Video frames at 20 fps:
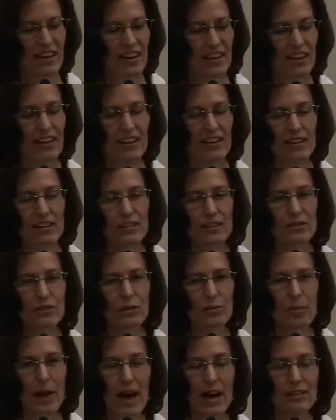is the
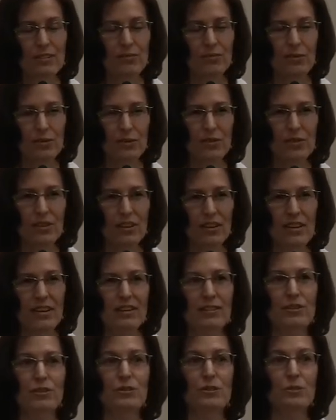passion for learning that
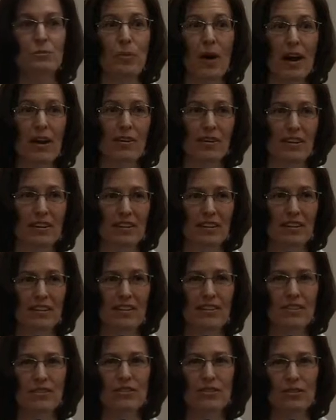is inspiring
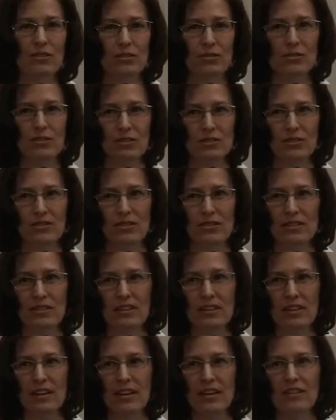to those students.
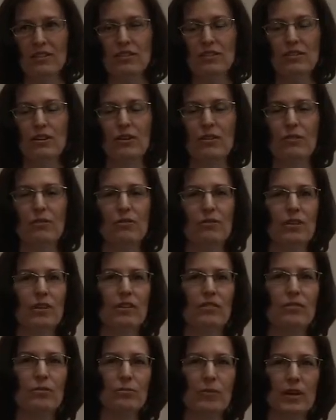So we
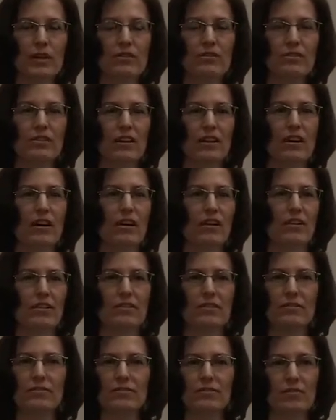look for mentors that are
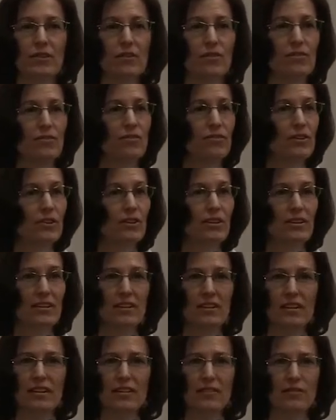full
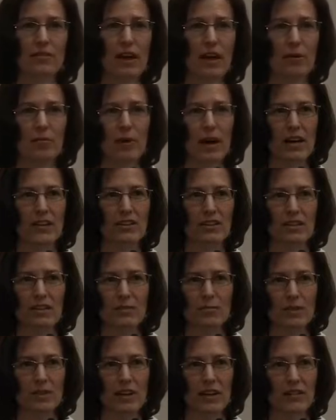of that passion
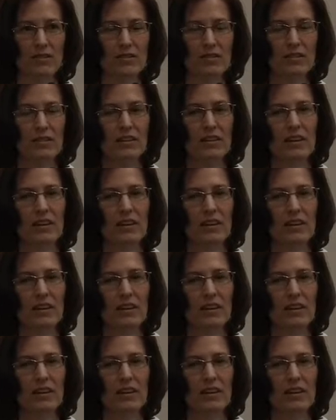themselves.